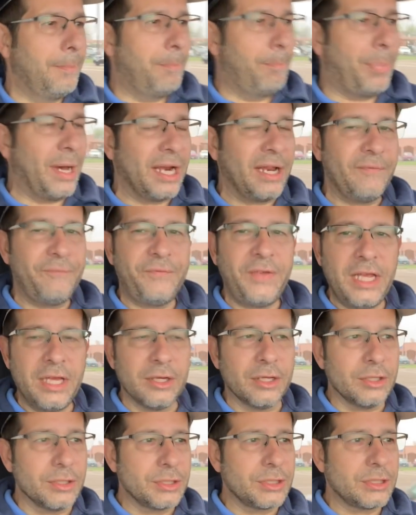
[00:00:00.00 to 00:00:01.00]
but it
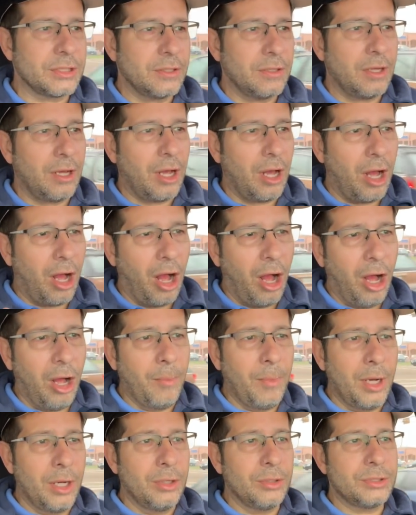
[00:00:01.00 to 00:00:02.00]
feels
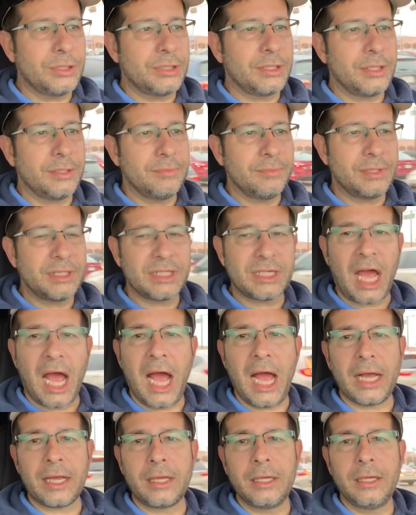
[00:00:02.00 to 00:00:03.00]
almost
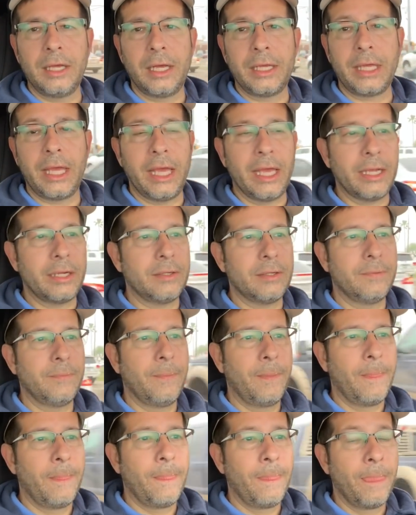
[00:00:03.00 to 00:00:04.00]
stock again,
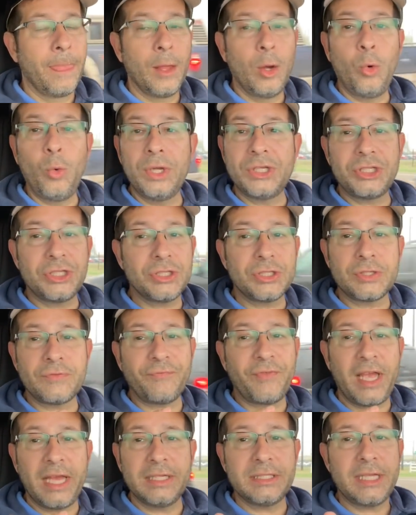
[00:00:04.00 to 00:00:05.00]
which is
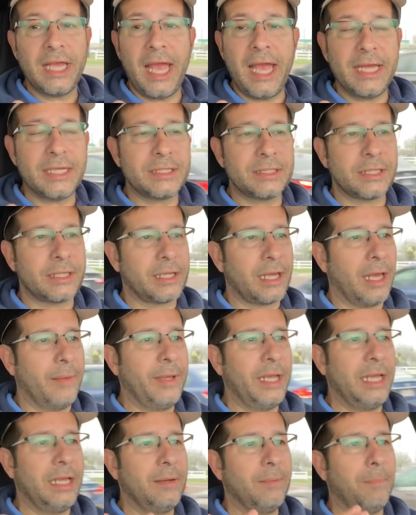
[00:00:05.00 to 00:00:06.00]
fantastic. I
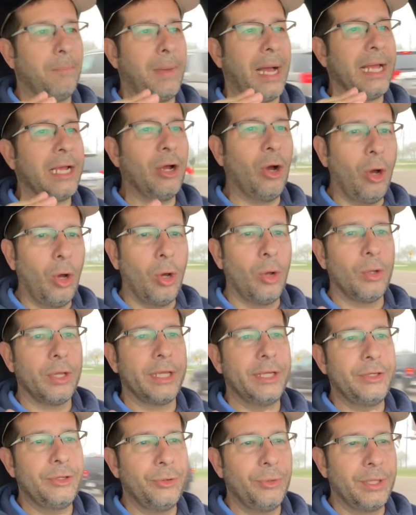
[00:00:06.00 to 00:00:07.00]
mean, my goal
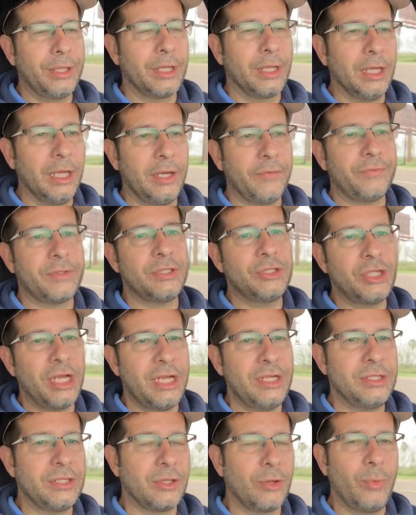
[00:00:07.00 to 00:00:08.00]
in doing the lift and
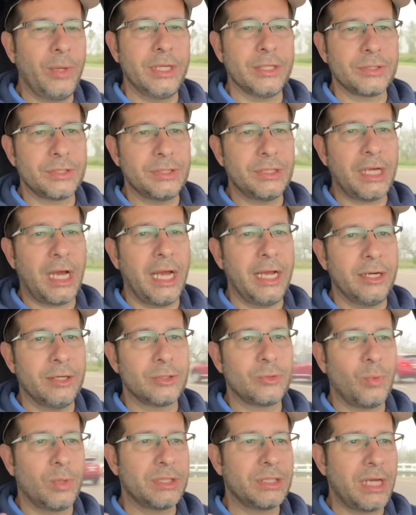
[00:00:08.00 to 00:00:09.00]
changing the wheels and
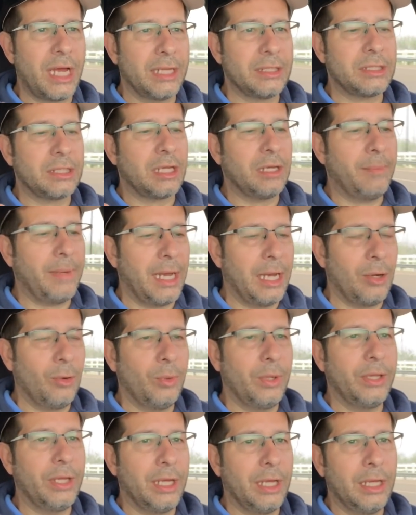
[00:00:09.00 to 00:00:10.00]
tires was not to come out
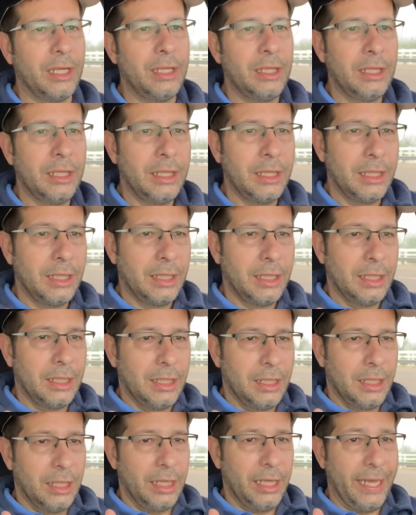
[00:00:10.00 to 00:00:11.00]
with
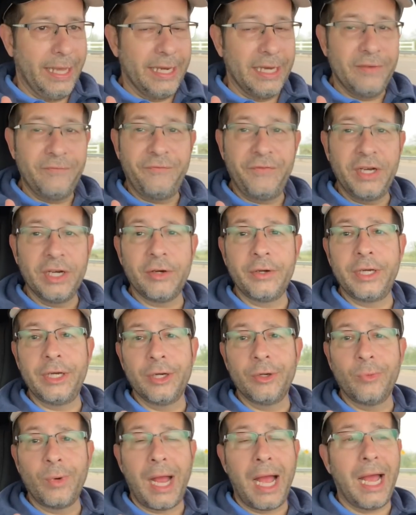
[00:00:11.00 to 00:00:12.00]
an
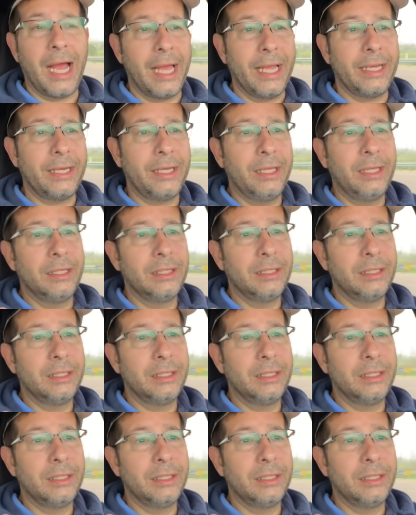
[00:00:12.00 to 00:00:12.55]
inferior ride,